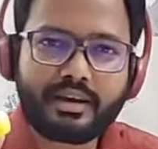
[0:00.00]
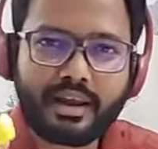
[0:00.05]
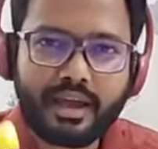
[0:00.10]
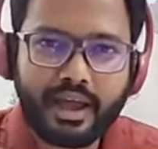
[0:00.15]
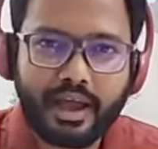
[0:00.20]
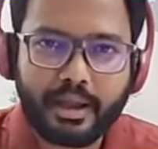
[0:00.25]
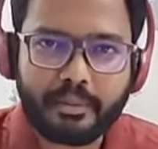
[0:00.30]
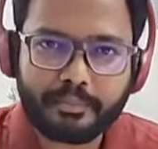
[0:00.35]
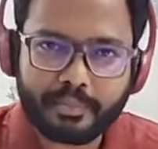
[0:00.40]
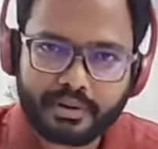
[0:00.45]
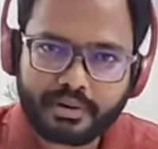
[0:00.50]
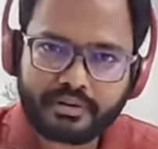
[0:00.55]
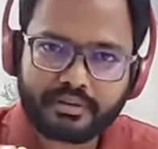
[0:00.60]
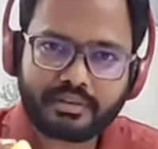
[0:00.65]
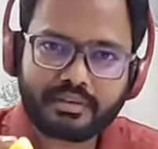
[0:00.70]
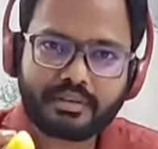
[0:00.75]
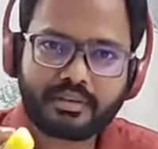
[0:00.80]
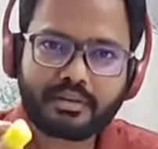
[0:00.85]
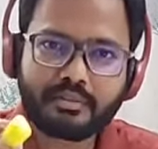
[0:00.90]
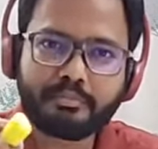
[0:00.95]
happen
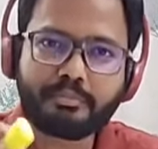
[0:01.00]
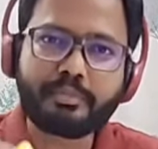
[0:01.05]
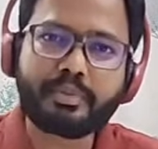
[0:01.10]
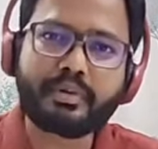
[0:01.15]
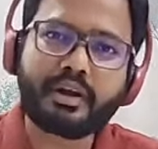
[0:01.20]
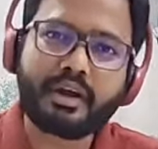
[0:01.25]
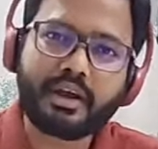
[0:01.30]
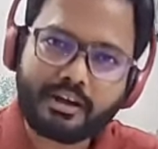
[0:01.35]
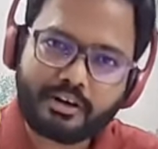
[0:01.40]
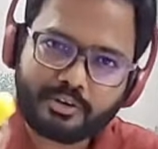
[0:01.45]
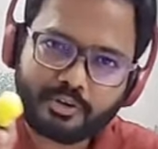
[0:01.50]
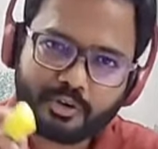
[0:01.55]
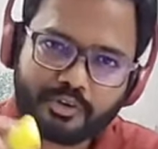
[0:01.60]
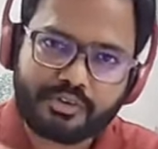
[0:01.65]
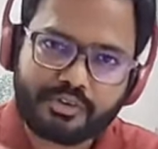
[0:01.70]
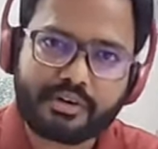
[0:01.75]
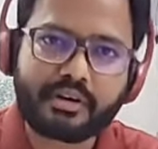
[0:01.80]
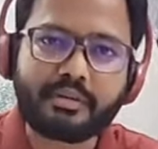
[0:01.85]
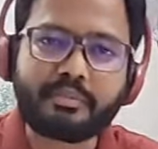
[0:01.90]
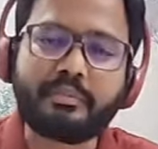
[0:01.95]
prior to
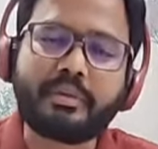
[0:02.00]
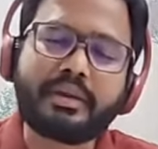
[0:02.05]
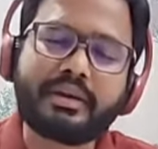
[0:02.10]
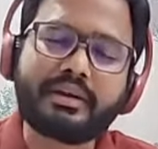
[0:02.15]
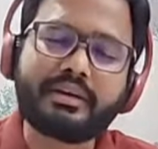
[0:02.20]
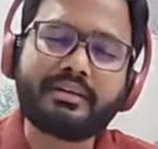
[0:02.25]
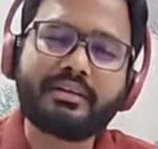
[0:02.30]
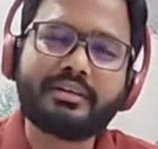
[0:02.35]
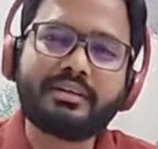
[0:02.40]
treatment